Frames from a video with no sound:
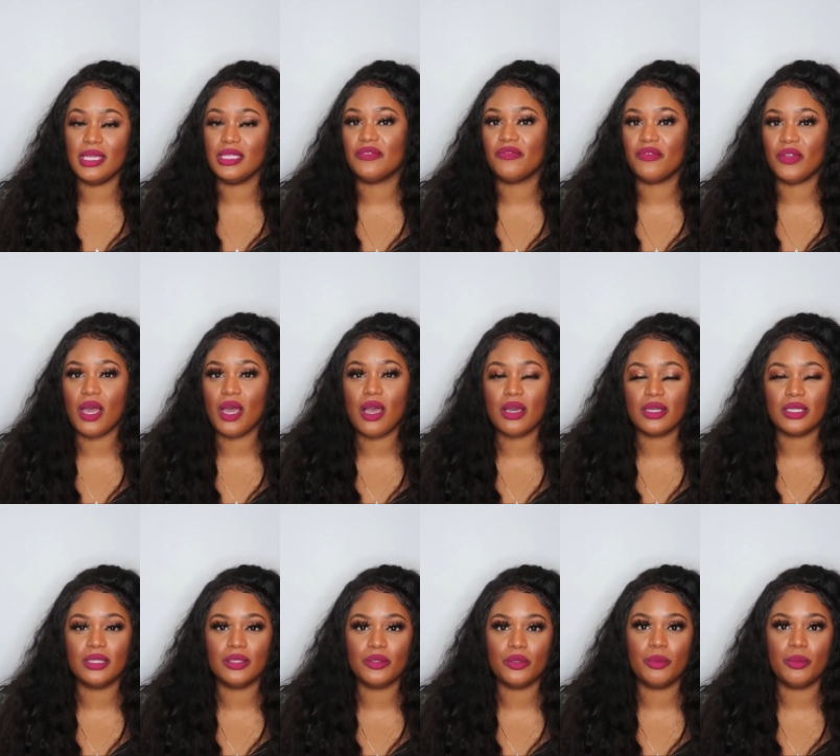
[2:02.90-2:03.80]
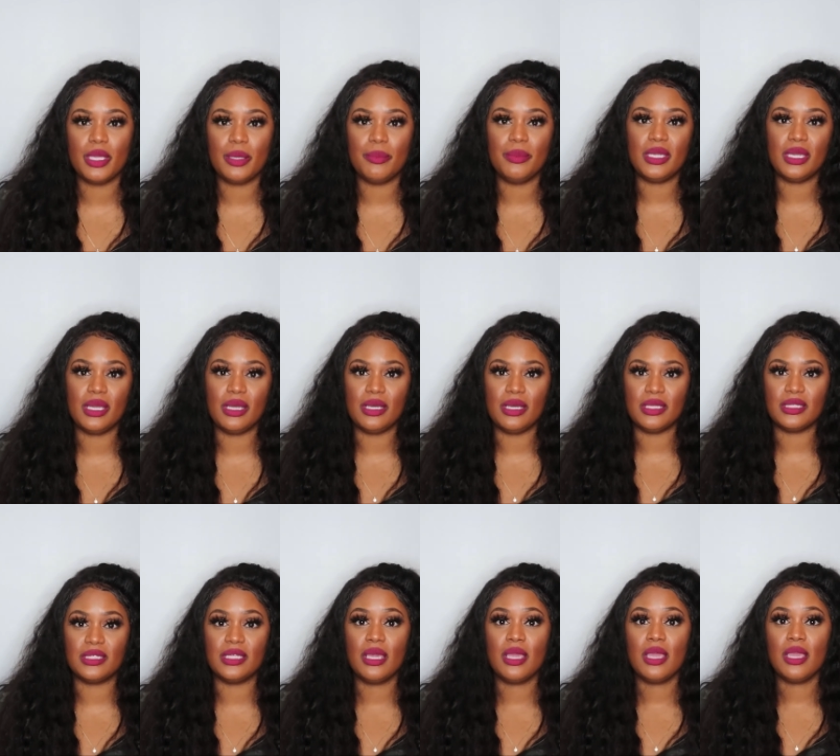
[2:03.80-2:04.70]
is flawed a little bit,
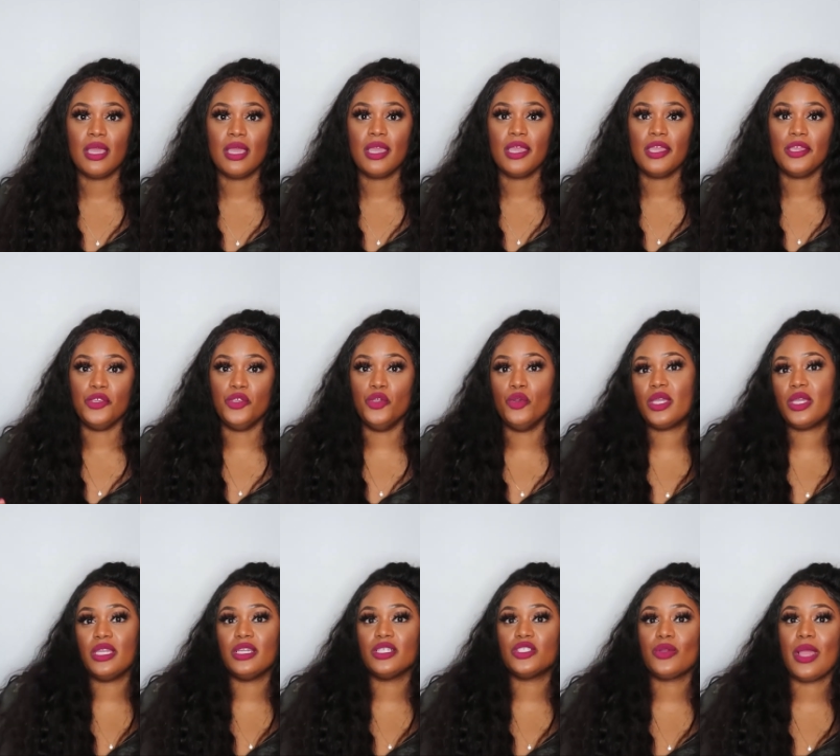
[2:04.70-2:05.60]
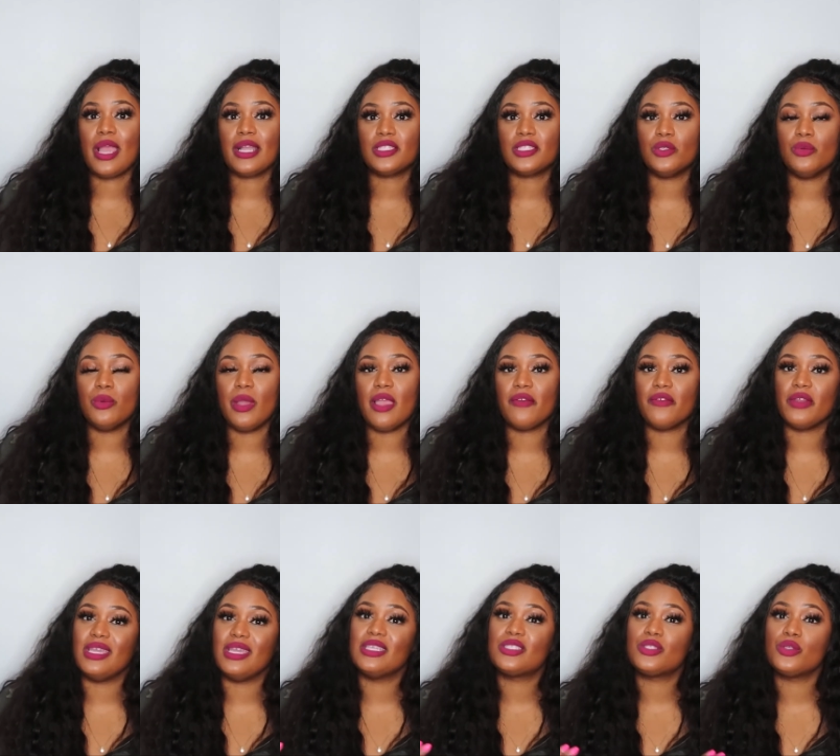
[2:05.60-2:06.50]
because you can attract whoever.
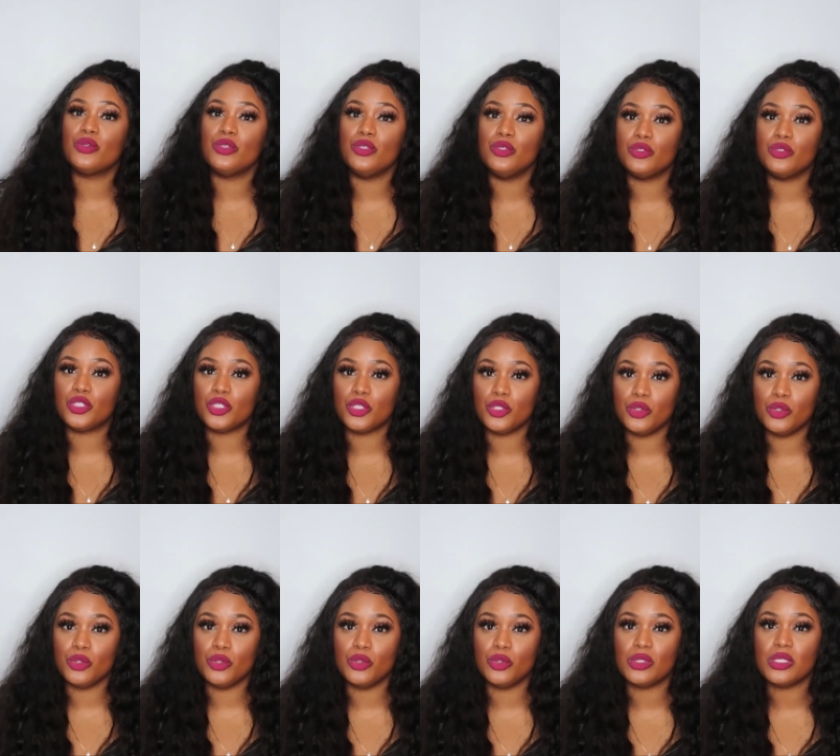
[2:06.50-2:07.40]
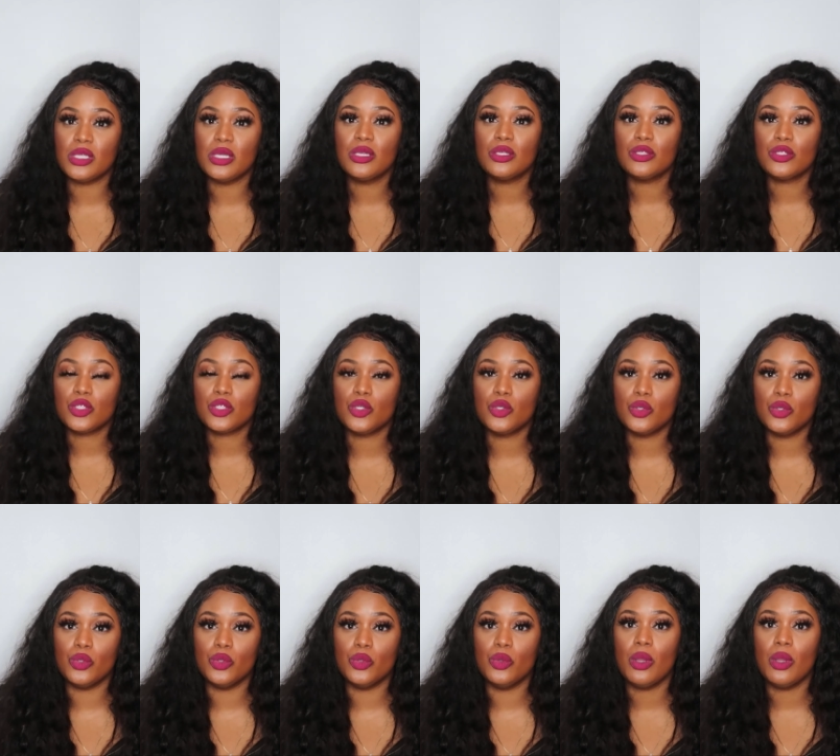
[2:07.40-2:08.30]
It's who you choose
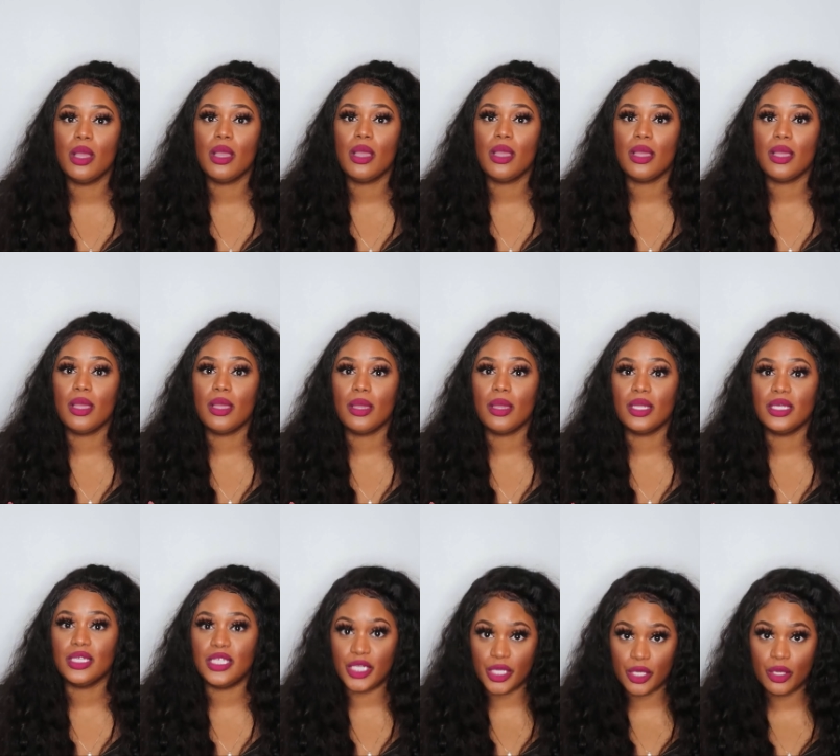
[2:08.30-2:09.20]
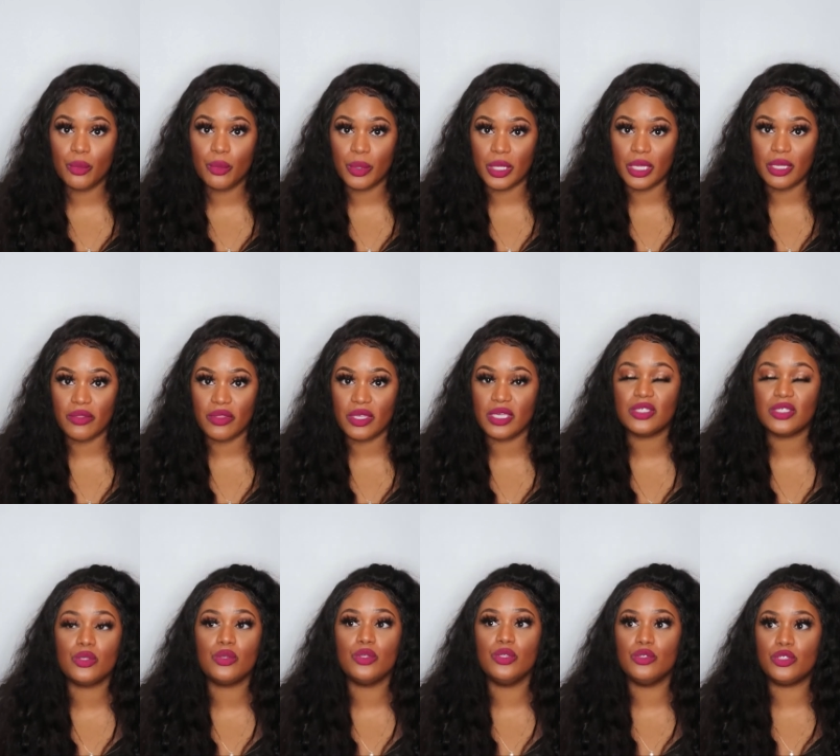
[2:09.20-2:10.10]
to deal with. It's
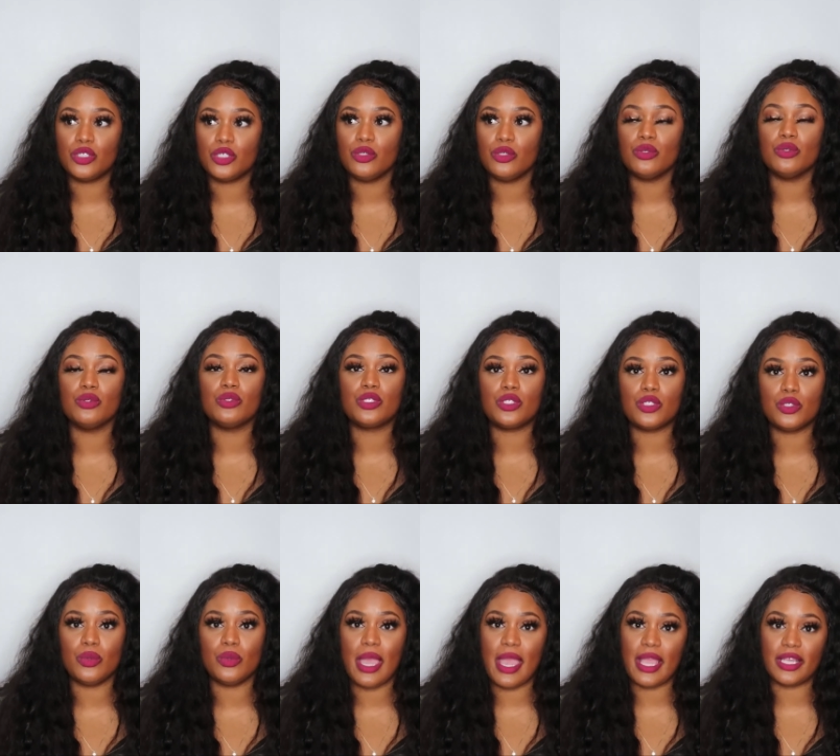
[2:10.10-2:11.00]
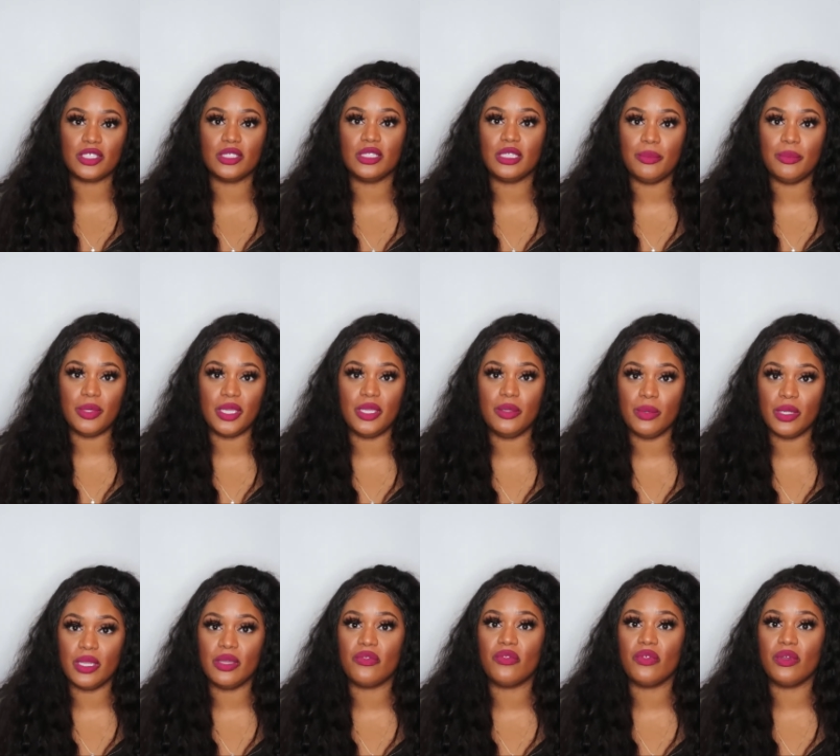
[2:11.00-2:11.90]
who you choose to actually be
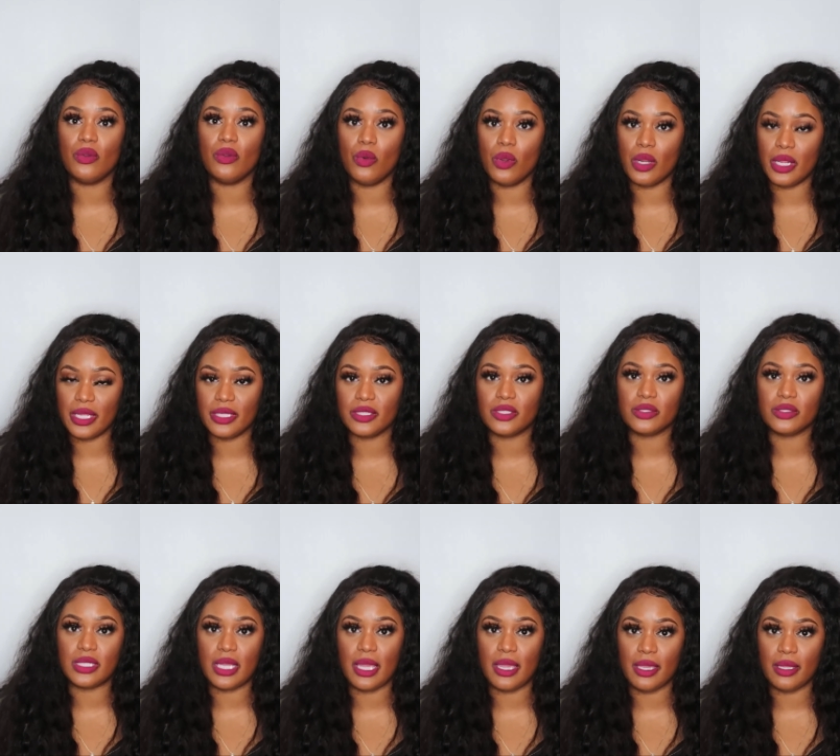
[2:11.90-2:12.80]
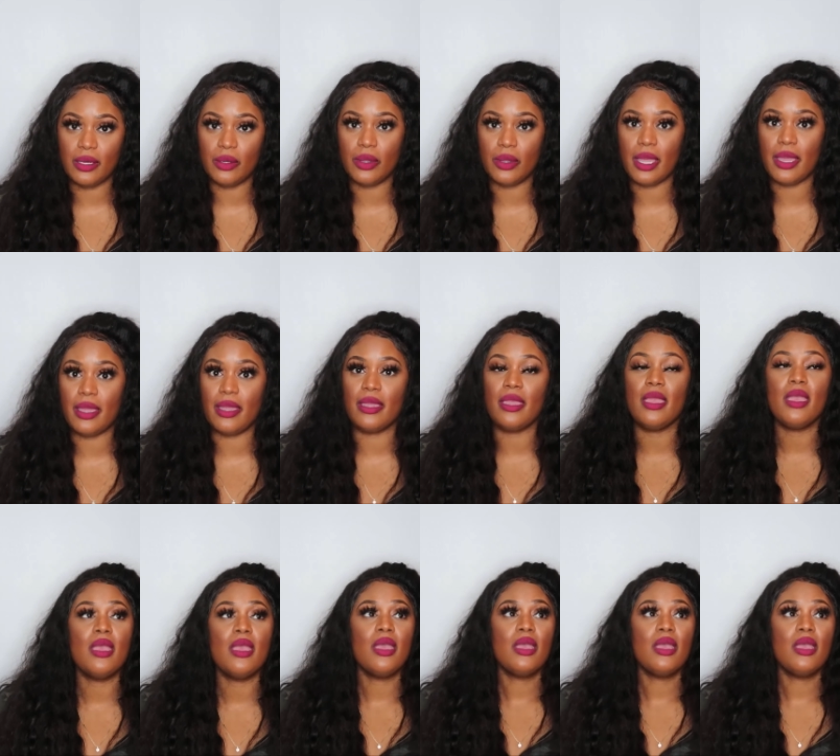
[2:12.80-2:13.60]
with or entertain, okay?